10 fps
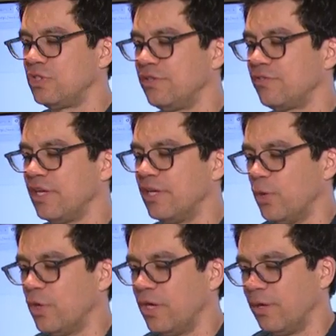see if they
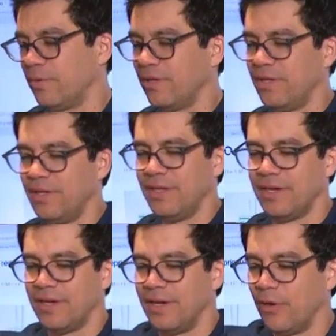go up.
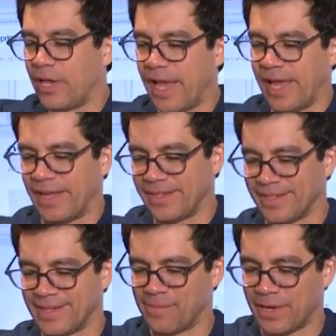Okay,
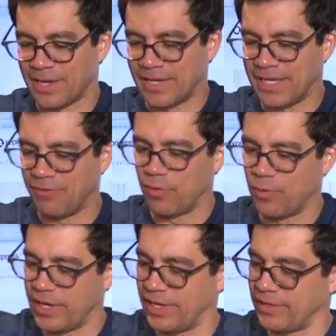I'm not going to give
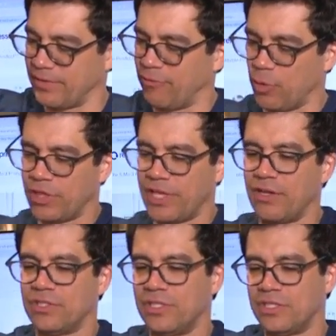away
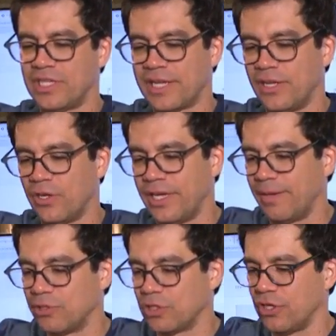4,000 a second on
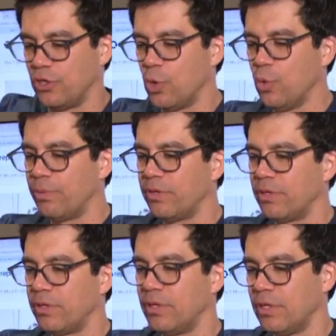Amazon. Nope.
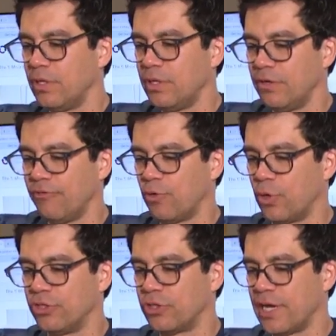
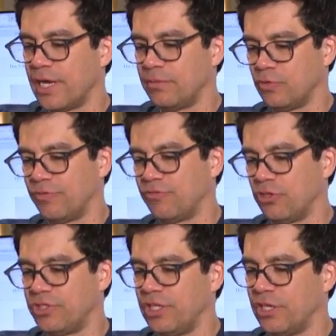400 items. We have
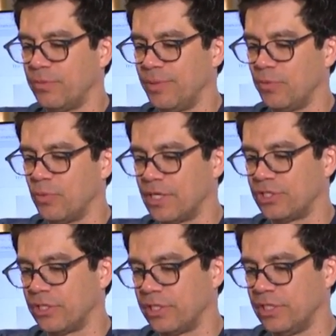1,300 people
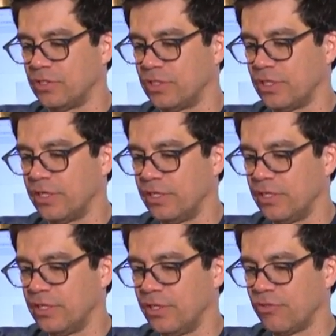watching on Insta.
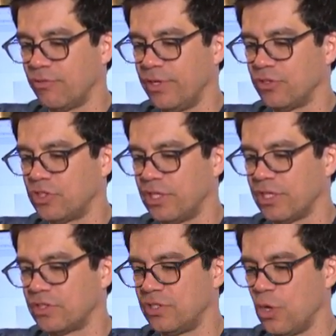
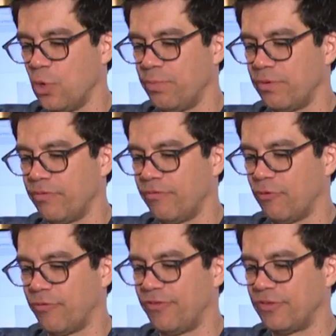306. Nope.
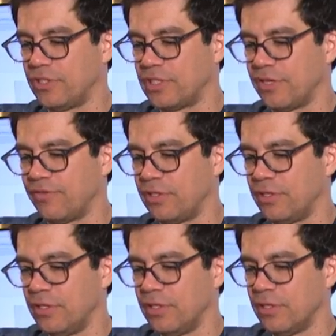
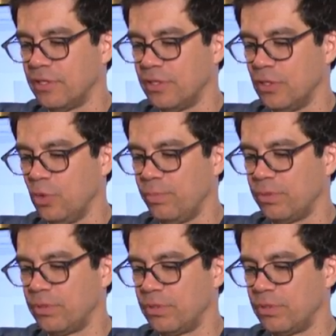457. Nope.